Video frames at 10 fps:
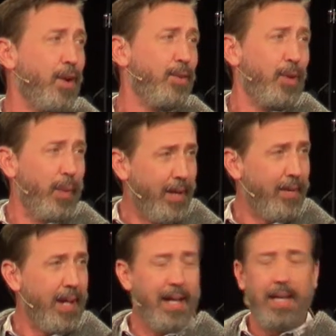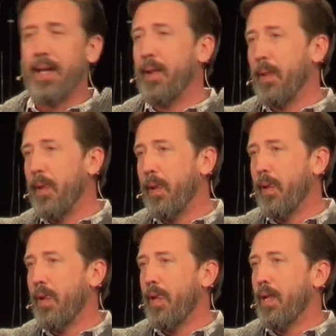go do it, okay?
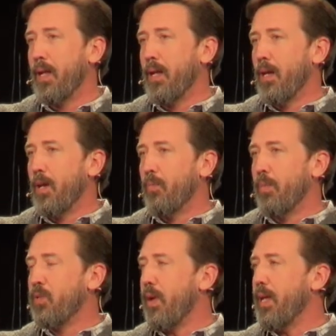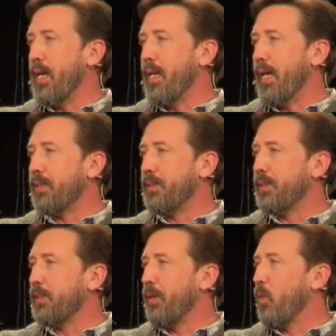But 28 days
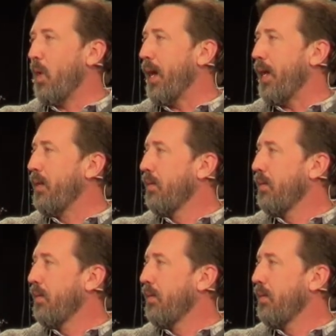just to be quiet.